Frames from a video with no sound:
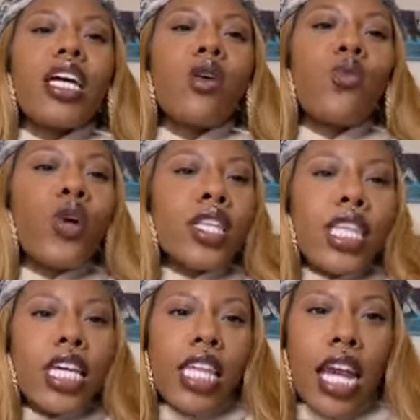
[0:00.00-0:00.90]
one
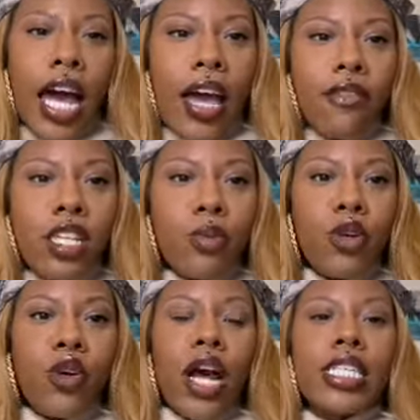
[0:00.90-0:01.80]
thing that I heavily
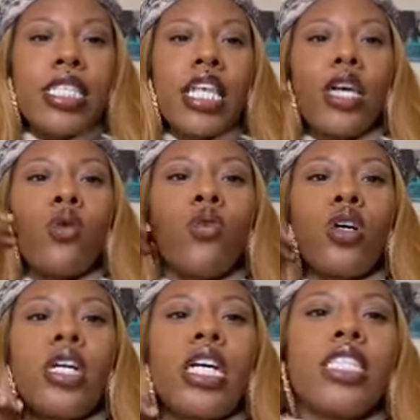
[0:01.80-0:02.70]
procrastinate
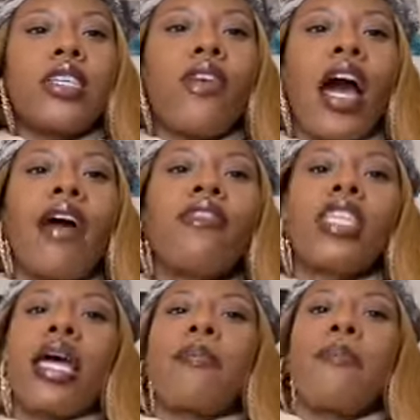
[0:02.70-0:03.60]
on is if I have to
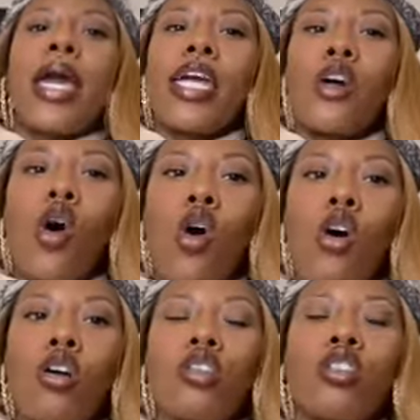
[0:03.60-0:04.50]
like make
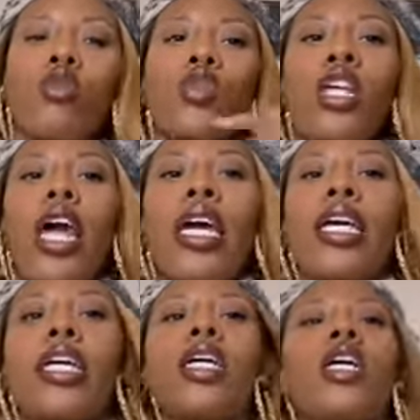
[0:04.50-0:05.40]
calls or like